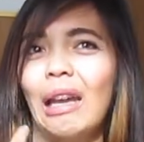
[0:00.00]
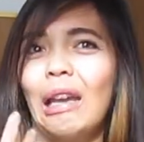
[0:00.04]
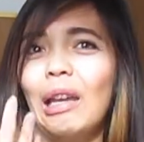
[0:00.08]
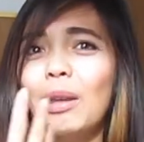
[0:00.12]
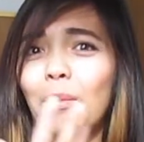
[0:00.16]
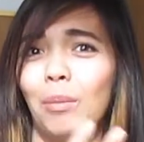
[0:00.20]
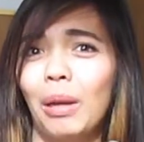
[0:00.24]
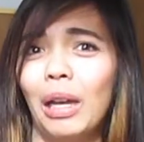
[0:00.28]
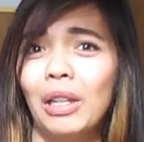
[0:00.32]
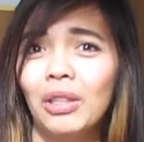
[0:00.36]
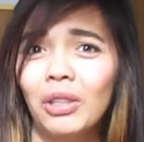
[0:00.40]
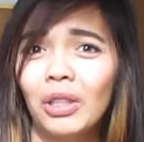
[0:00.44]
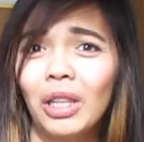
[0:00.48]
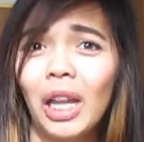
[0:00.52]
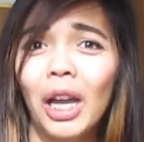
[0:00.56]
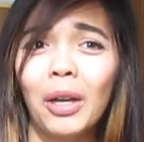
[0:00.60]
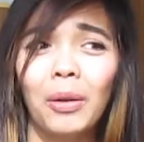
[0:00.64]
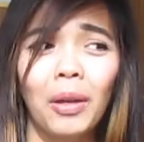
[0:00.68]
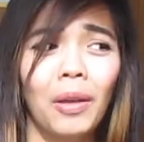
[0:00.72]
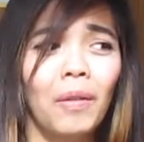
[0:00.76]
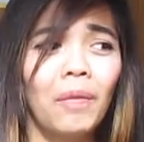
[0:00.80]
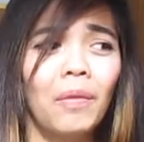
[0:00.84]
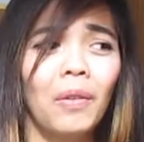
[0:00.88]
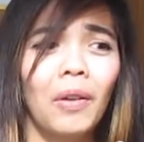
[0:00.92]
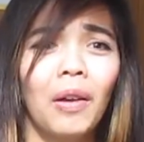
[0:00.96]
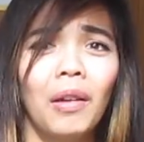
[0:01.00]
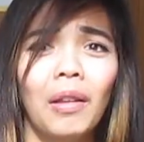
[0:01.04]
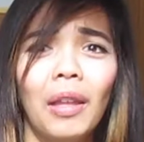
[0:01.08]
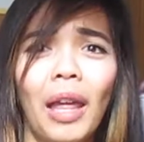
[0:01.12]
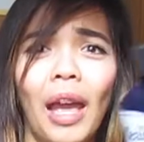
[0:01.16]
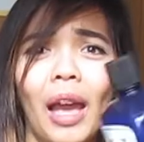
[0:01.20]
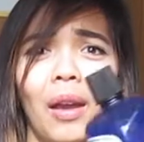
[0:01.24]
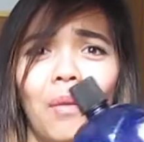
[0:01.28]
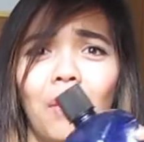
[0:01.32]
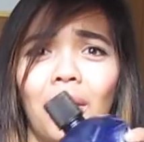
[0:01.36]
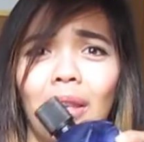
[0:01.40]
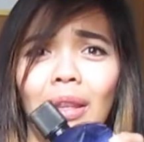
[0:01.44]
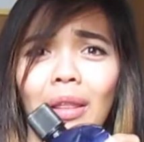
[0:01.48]
imagine how I felt
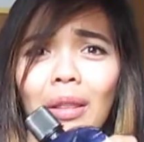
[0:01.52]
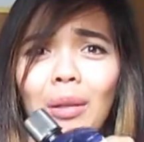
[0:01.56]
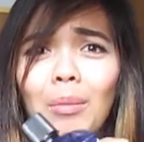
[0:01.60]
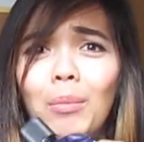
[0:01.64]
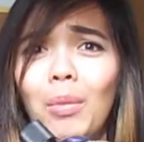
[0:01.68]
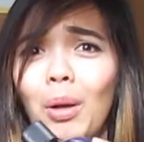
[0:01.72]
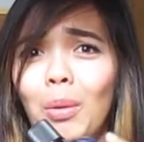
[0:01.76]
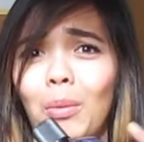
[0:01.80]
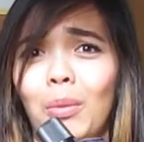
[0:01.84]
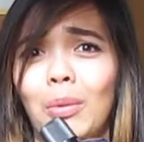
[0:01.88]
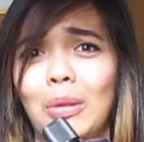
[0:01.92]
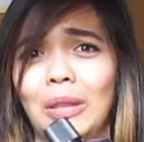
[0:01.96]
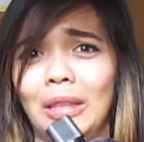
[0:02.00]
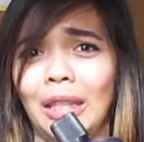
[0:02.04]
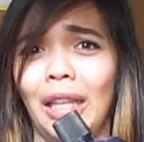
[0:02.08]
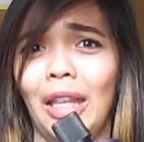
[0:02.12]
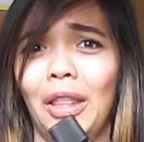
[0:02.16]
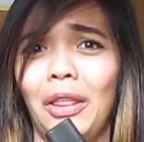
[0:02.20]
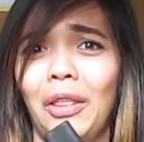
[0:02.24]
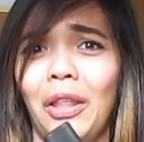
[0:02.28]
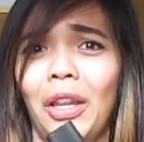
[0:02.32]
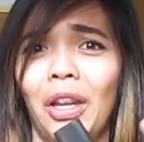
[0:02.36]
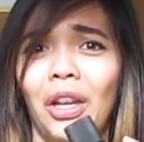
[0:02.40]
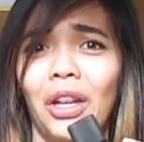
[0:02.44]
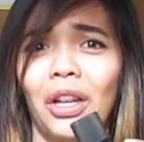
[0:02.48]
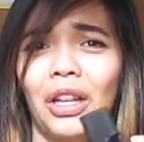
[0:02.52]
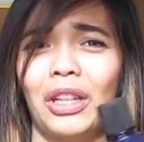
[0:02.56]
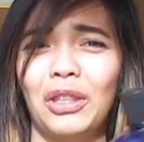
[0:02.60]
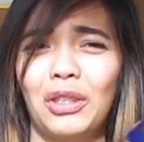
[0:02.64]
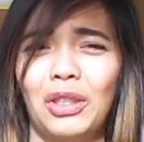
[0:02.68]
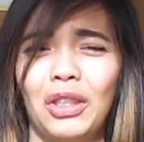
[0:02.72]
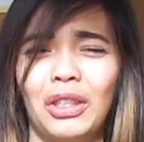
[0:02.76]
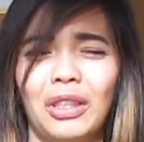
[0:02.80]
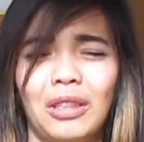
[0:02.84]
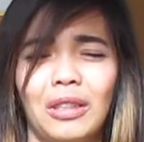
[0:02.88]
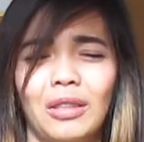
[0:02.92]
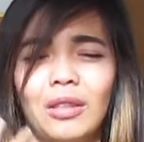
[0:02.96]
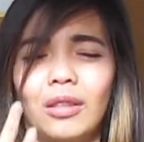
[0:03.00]
having the bubbles in there and
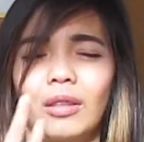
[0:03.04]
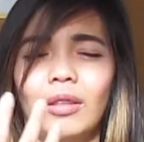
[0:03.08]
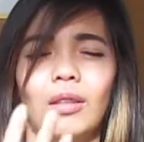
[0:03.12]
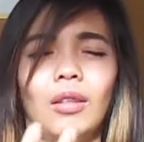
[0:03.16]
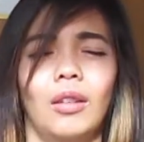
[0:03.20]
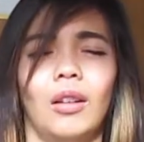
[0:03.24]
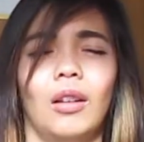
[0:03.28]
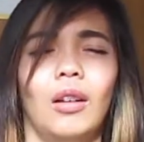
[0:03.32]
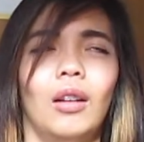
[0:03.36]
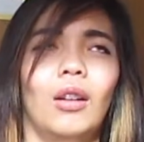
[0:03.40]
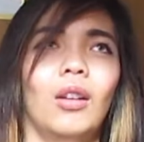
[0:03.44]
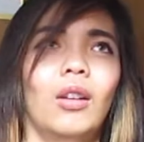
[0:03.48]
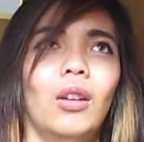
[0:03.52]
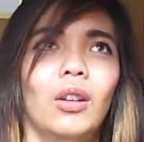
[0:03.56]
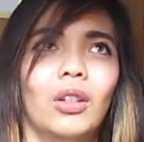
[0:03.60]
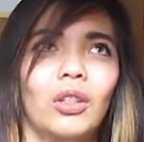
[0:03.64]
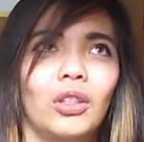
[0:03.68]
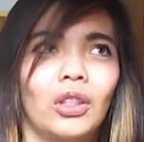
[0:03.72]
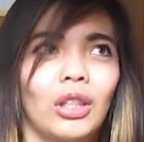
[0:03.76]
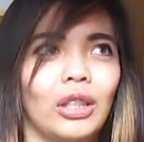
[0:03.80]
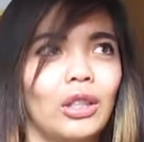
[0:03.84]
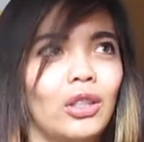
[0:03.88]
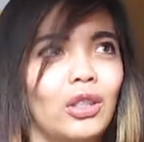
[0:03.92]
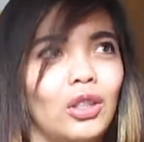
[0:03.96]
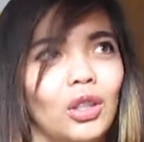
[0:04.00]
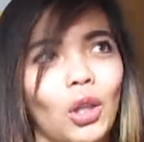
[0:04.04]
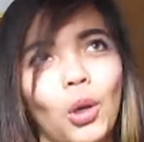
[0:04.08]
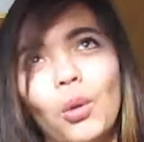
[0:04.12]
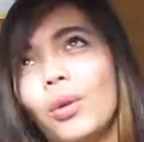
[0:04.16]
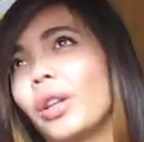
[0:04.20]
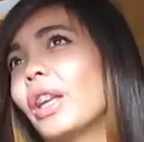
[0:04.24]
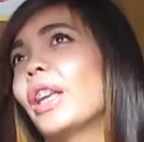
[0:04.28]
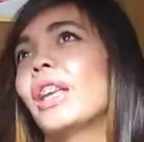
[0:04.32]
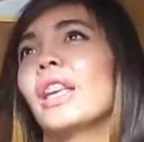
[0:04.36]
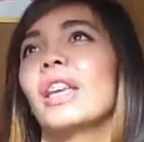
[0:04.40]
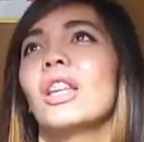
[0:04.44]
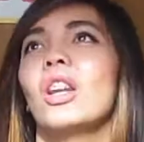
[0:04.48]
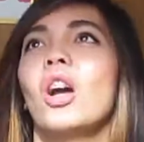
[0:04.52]
just, Oh, just
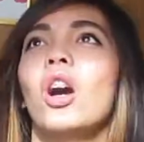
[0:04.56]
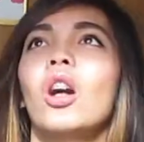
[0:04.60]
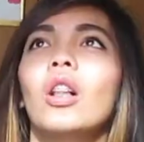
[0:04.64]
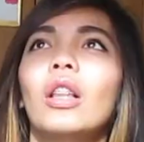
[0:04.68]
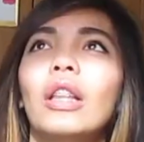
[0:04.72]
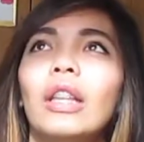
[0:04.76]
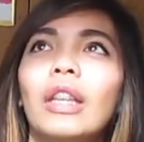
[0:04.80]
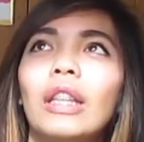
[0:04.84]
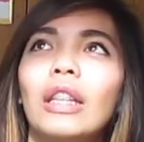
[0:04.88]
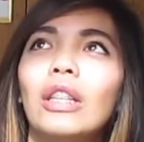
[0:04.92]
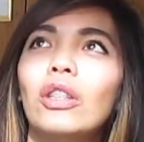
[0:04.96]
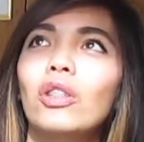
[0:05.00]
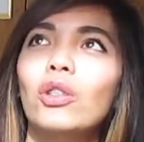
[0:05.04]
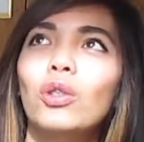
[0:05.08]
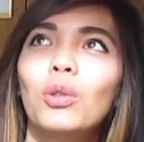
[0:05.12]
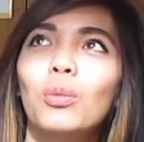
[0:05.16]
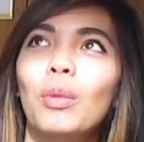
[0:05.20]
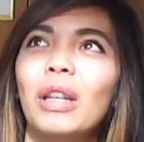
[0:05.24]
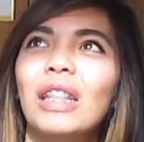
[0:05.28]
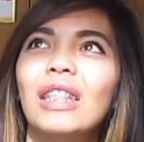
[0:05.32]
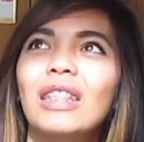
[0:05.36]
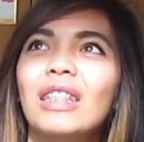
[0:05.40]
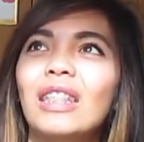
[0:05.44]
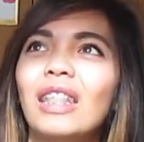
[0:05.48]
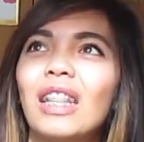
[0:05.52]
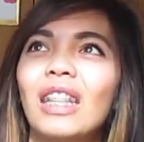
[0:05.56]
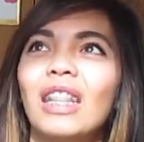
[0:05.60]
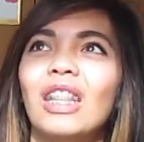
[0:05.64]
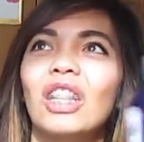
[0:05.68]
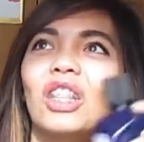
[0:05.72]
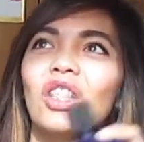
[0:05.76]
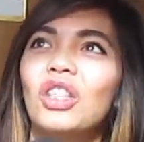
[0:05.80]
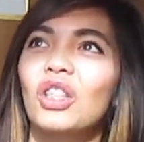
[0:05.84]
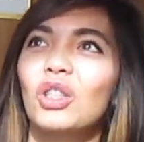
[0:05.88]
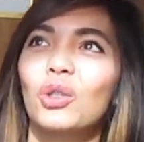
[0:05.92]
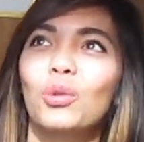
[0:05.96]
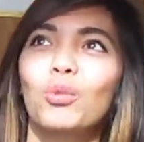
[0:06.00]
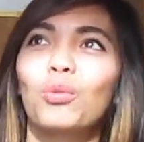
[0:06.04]
soaking it all into my skin
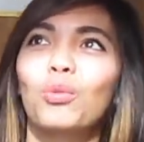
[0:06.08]
and just